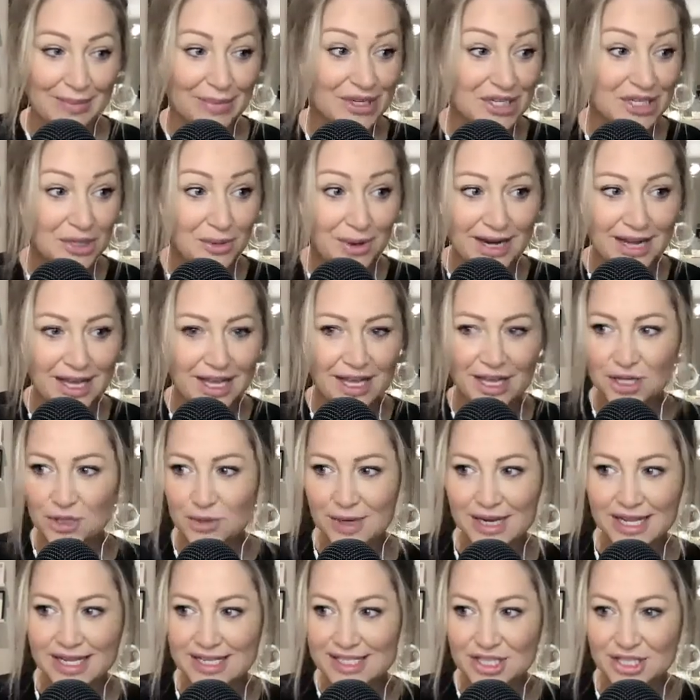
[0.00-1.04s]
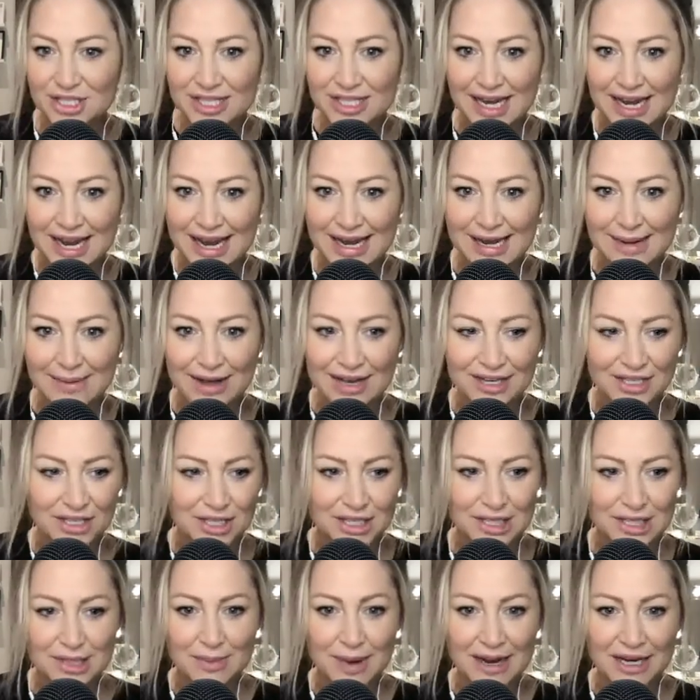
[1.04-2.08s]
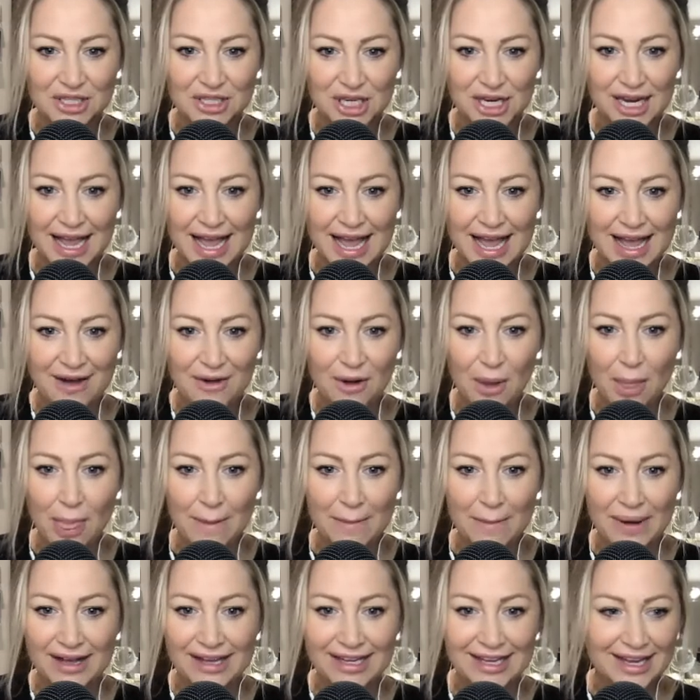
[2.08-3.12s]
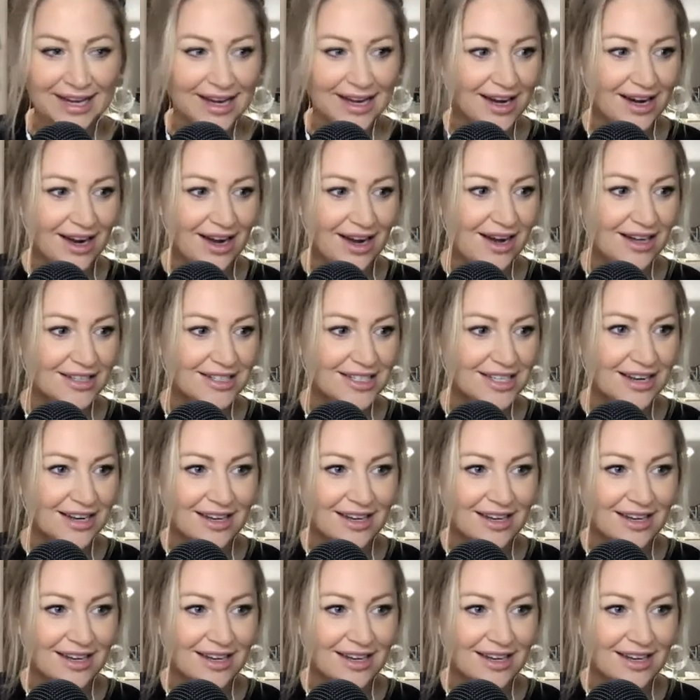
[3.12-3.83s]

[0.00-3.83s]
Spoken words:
But she went and just did it anyway. She was smashing it out on the bike in her garden.